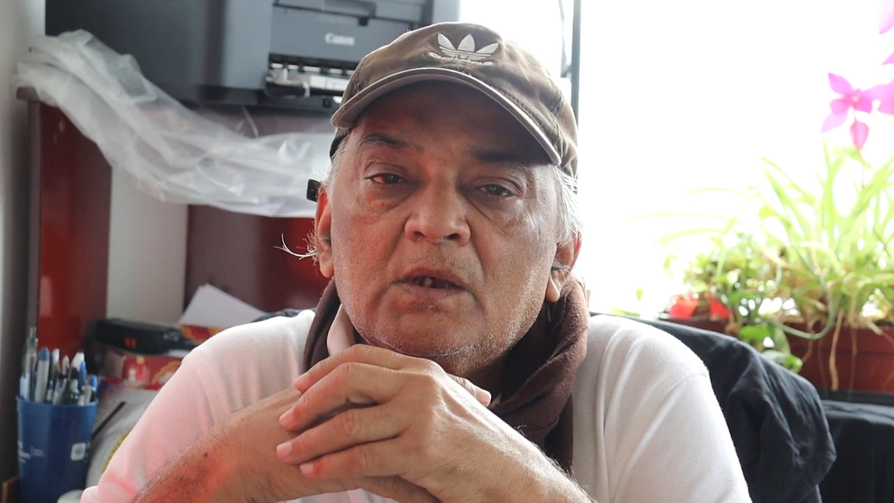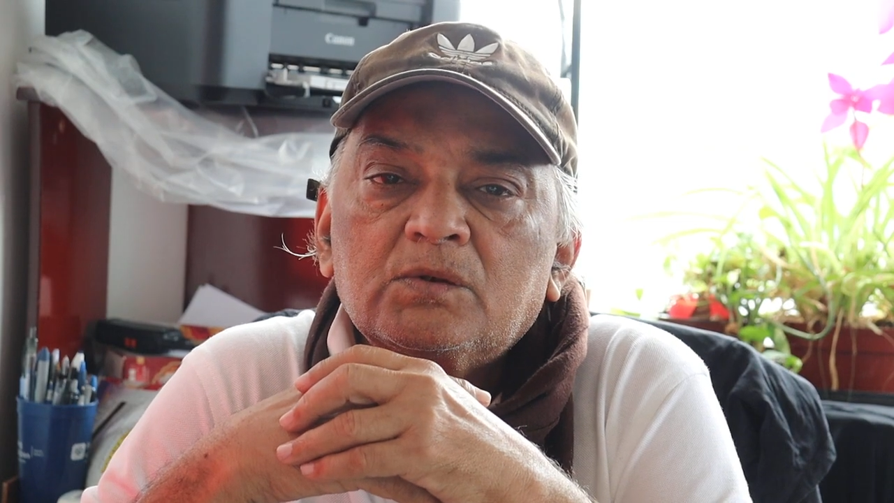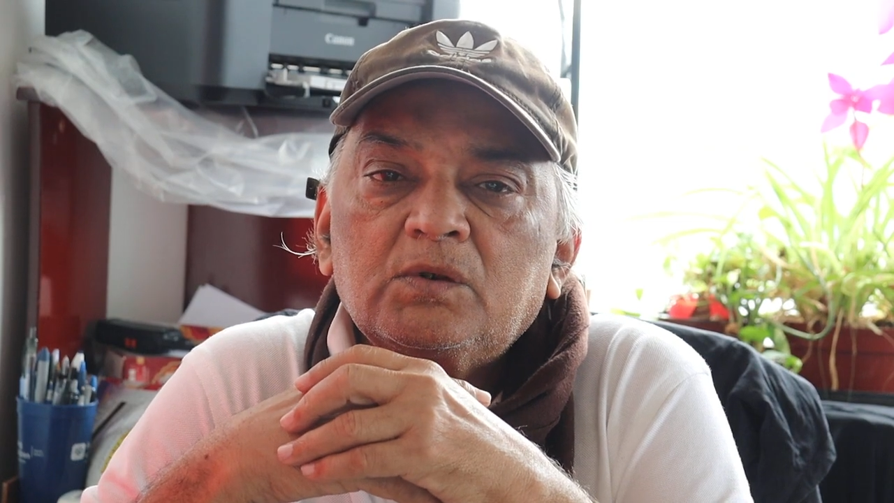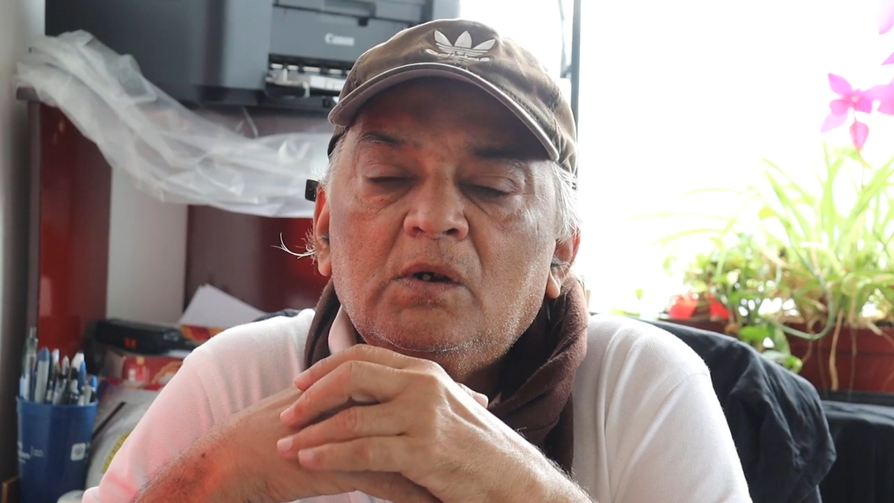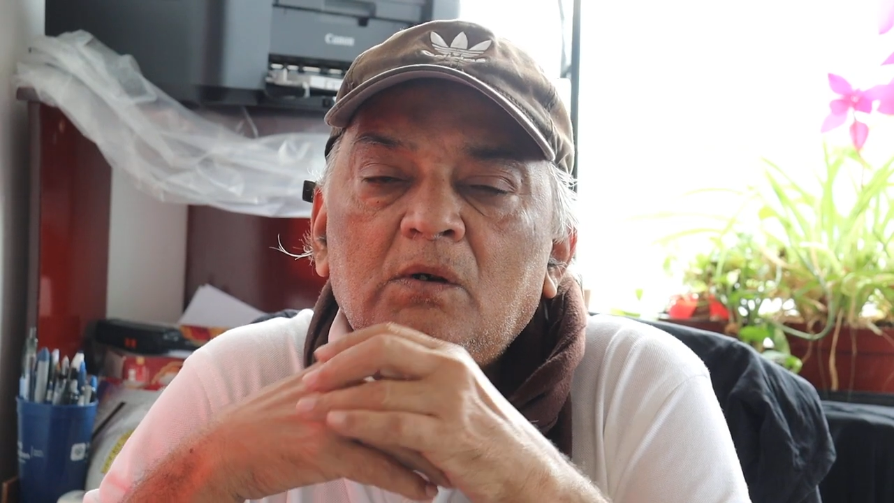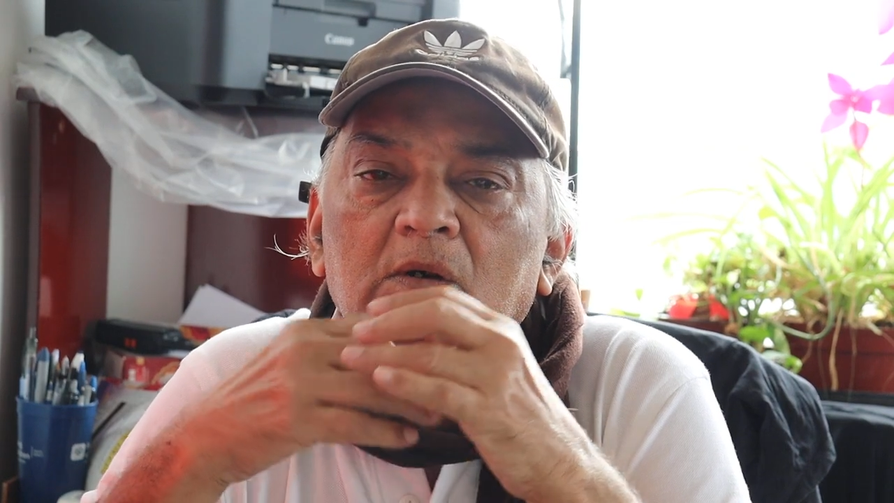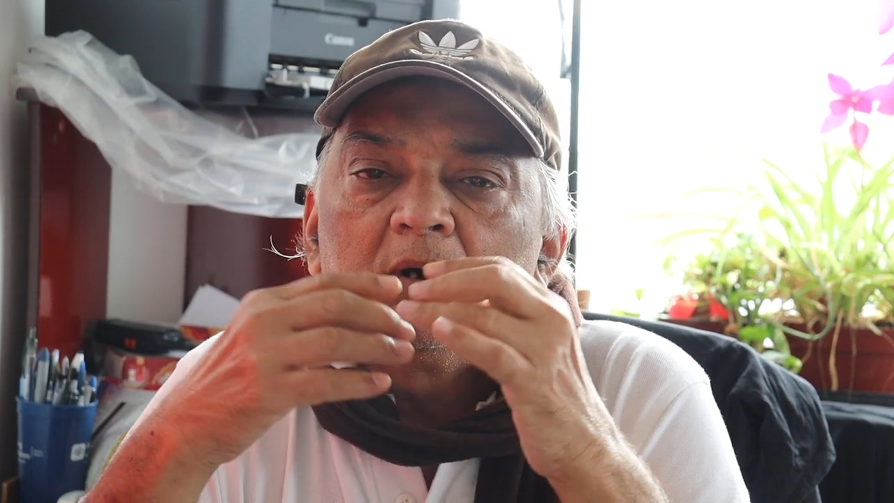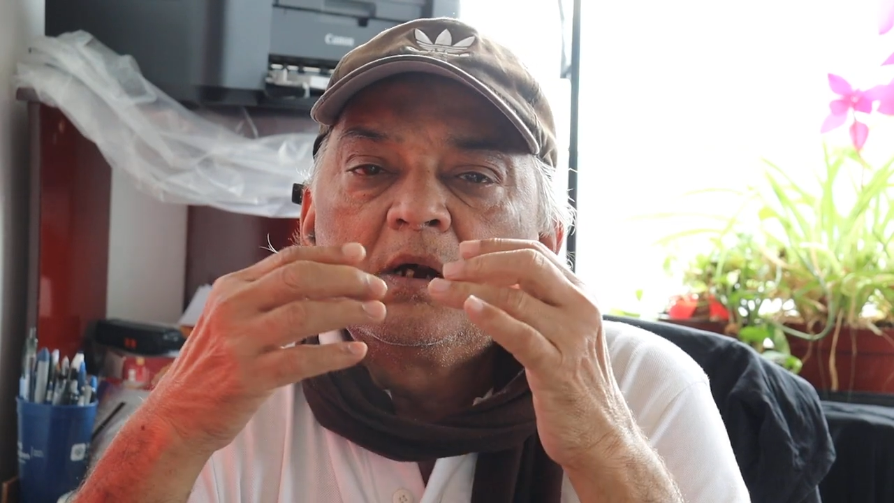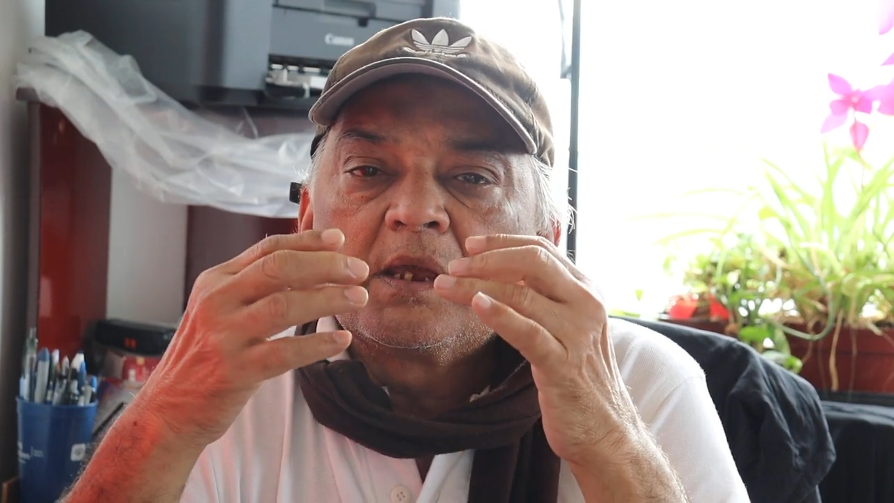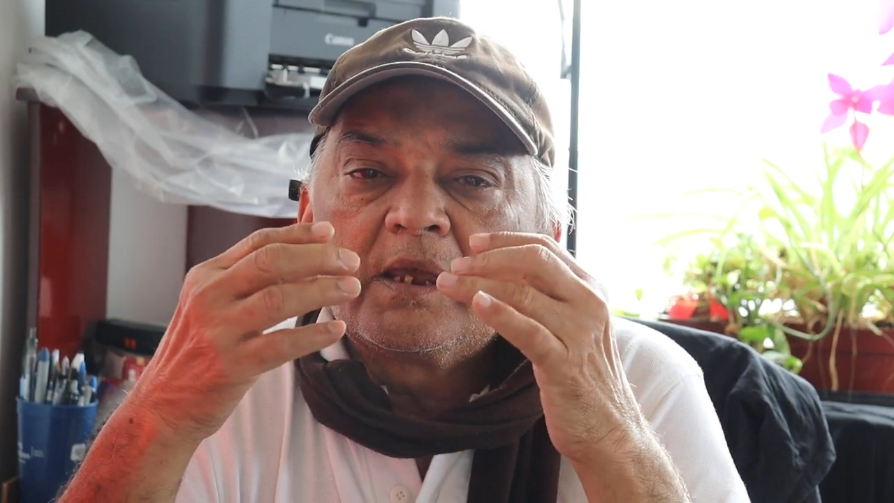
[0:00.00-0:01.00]
So
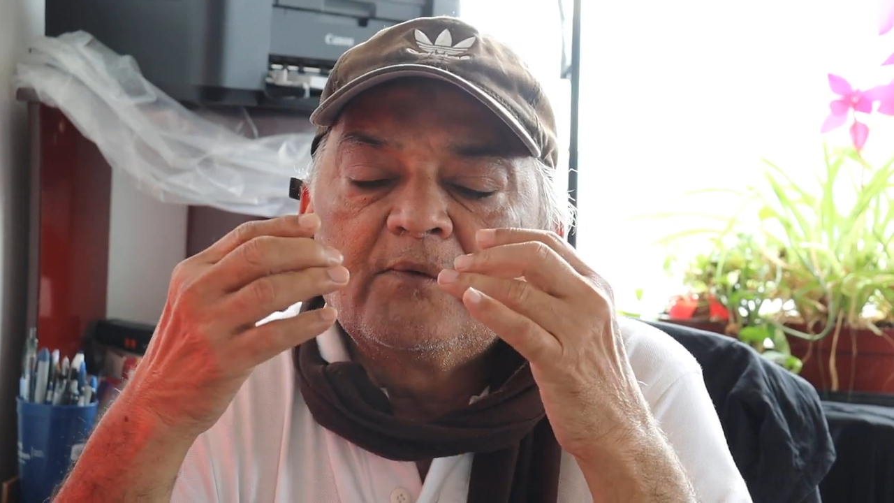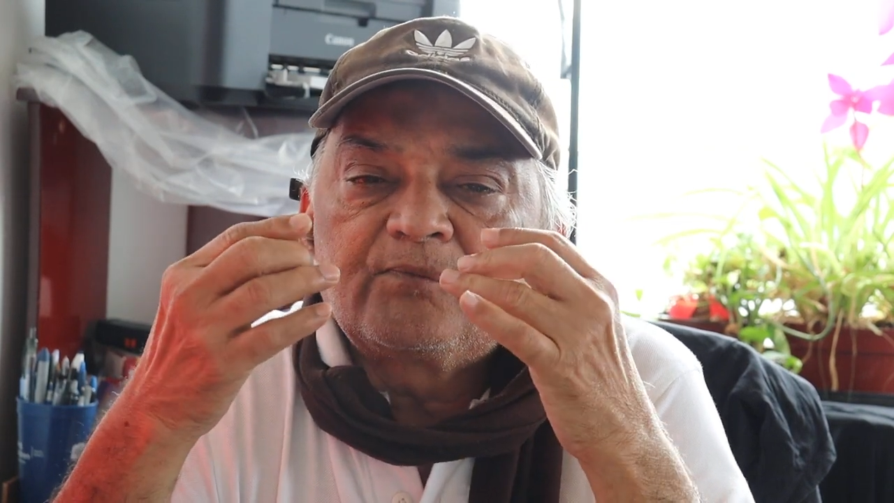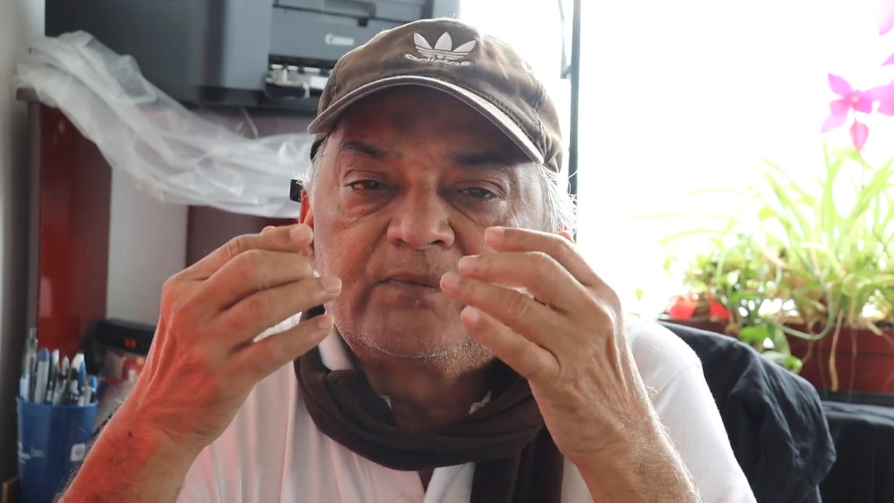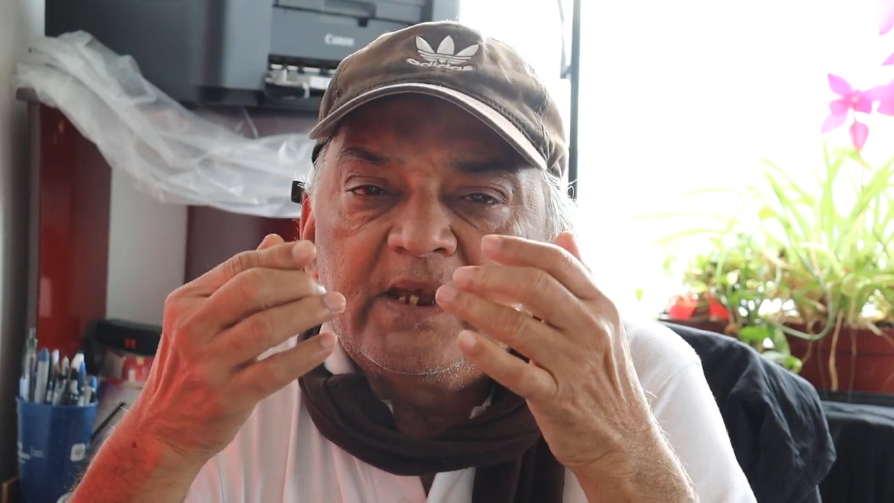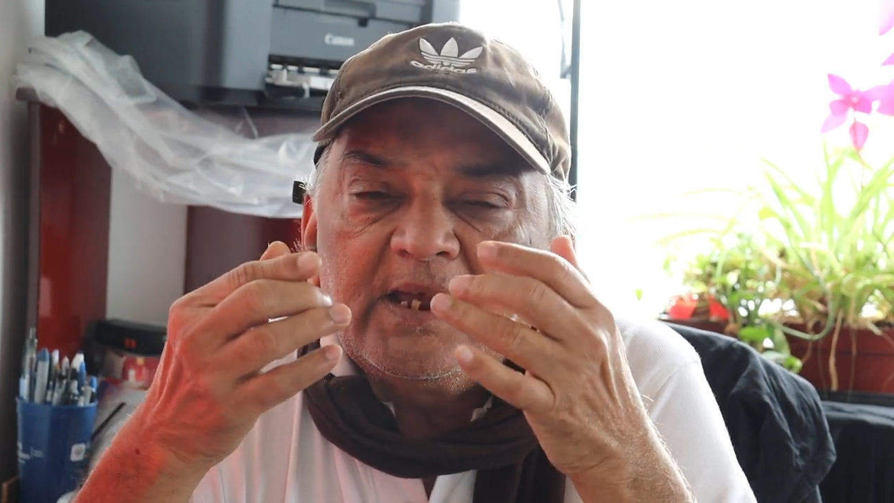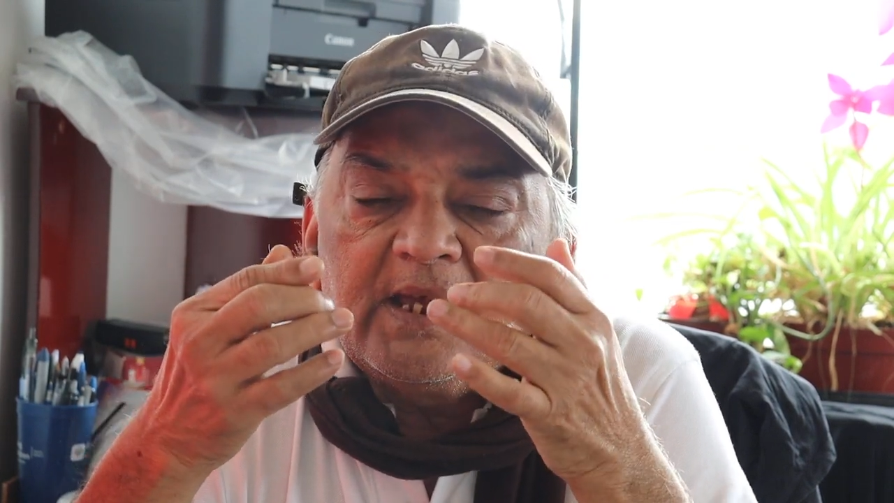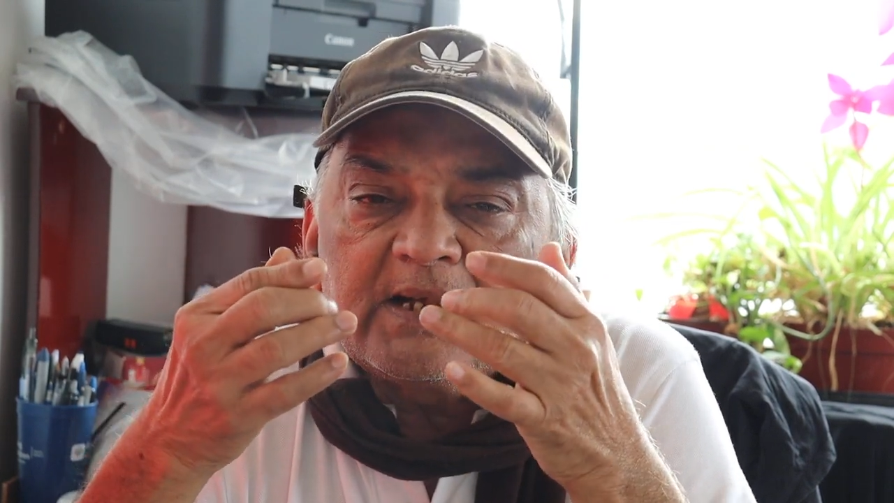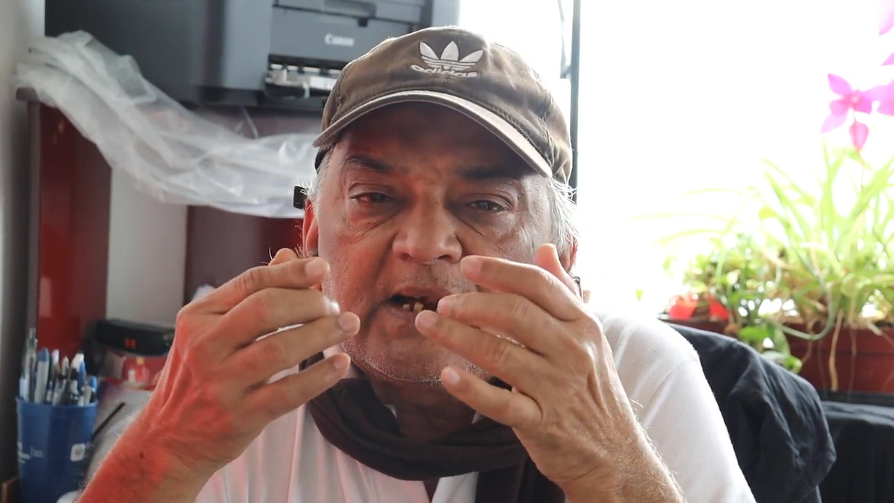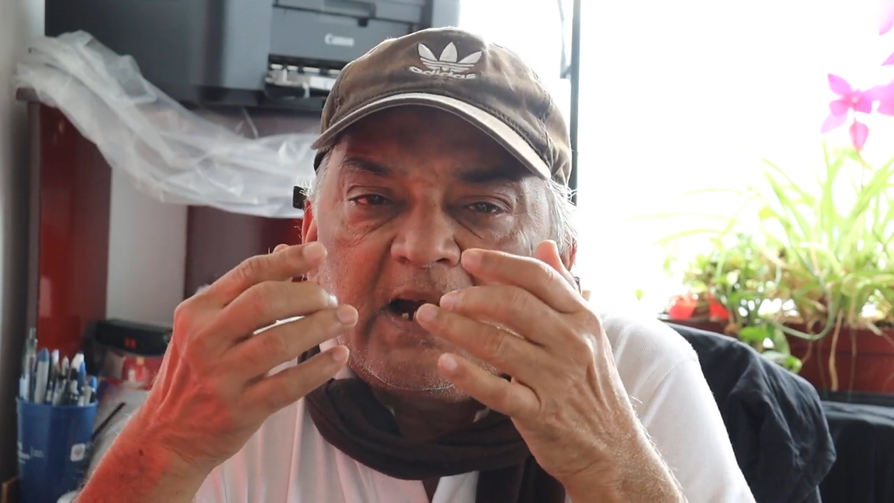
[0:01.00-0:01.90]
if they